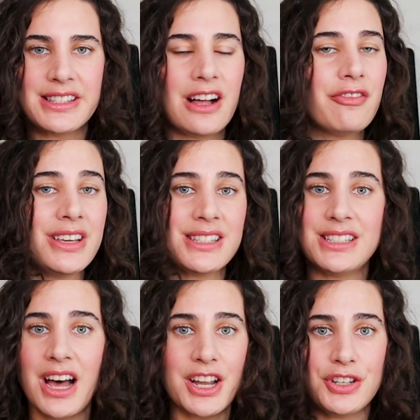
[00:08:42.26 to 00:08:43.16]
itself is
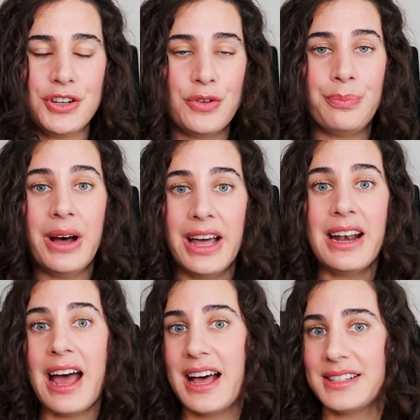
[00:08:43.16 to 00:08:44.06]
not new,
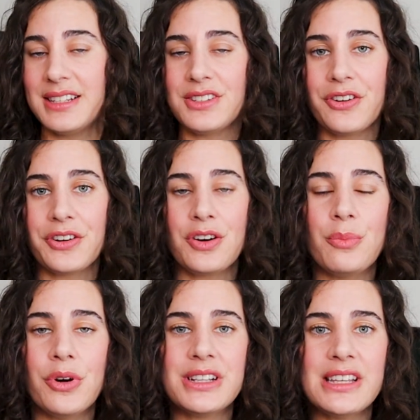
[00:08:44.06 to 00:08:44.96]
but as this article
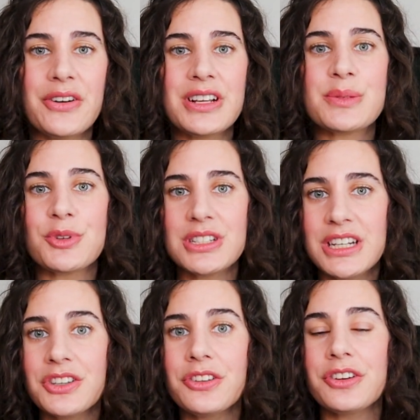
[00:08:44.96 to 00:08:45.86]
points out, it's
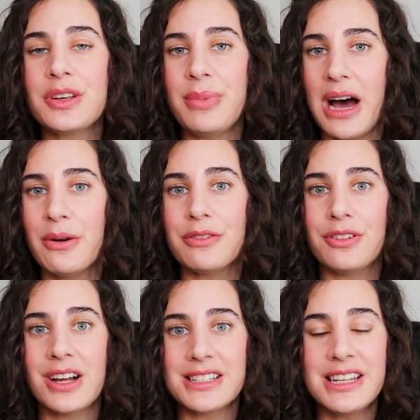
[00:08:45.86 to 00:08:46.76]
particularly
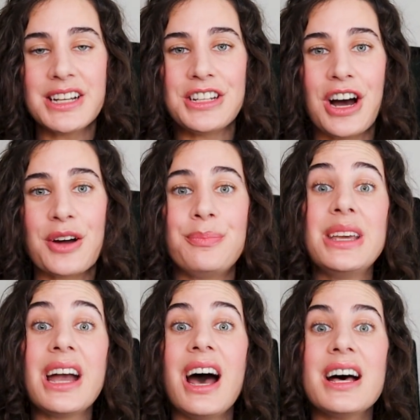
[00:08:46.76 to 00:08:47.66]
powerful on TikTok
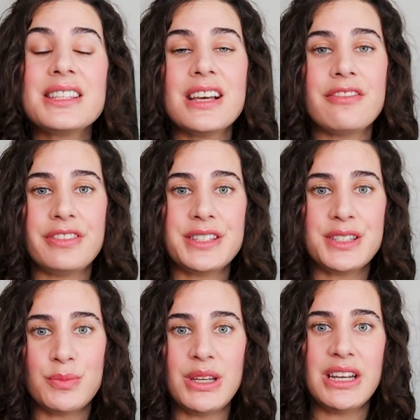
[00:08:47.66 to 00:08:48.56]
because of the
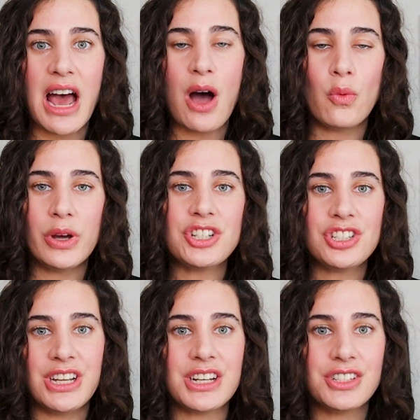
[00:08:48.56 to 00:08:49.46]
speed at which
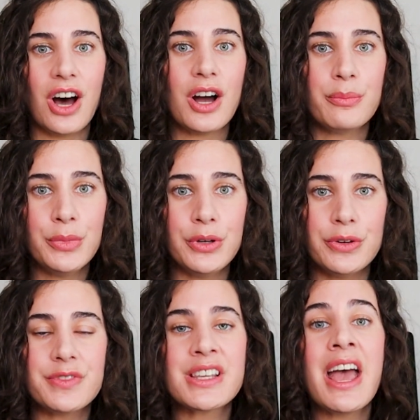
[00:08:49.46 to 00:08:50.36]
TikTok
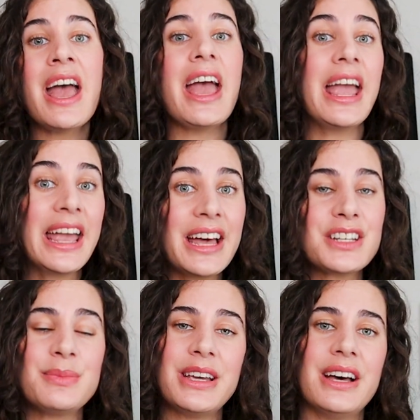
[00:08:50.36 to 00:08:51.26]
moves
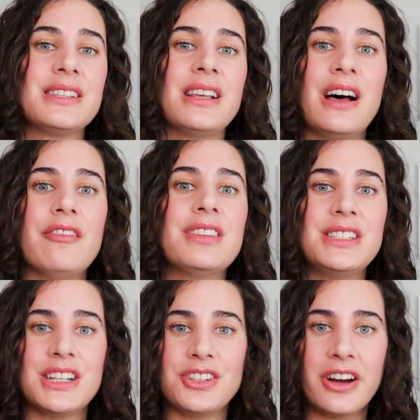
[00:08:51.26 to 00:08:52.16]
and because of the
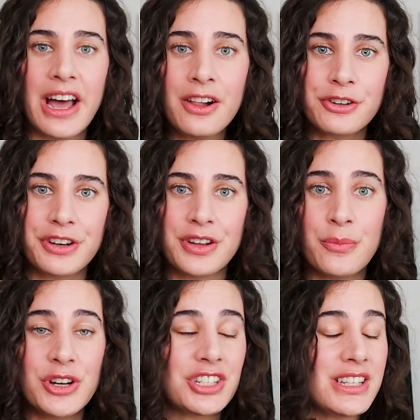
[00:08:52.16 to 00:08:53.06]
TikTok
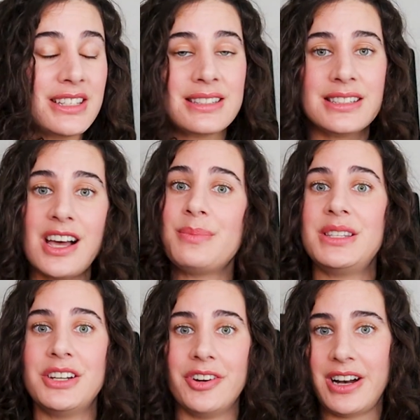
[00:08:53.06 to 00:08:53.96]
algorithm, which is top
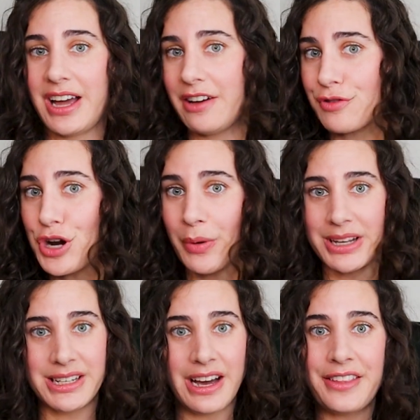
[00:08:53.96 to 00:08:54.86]
secret. I have no
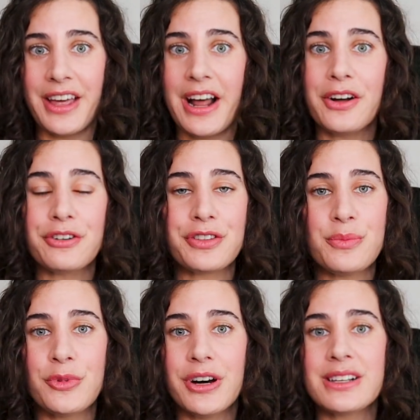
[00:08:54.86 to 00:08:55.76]
idea how that
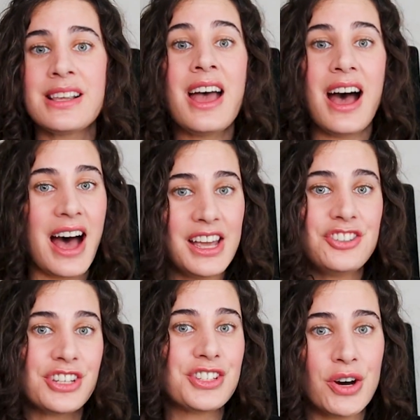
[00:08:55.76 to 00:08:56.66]
algorithm works. I
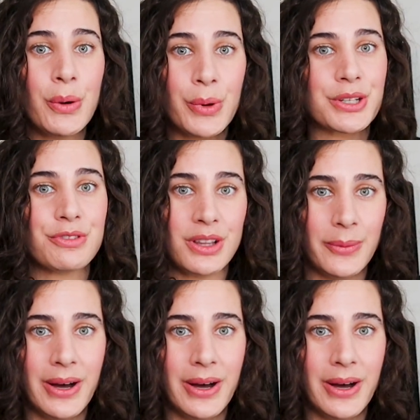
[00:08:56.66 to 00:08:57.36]
just know it works really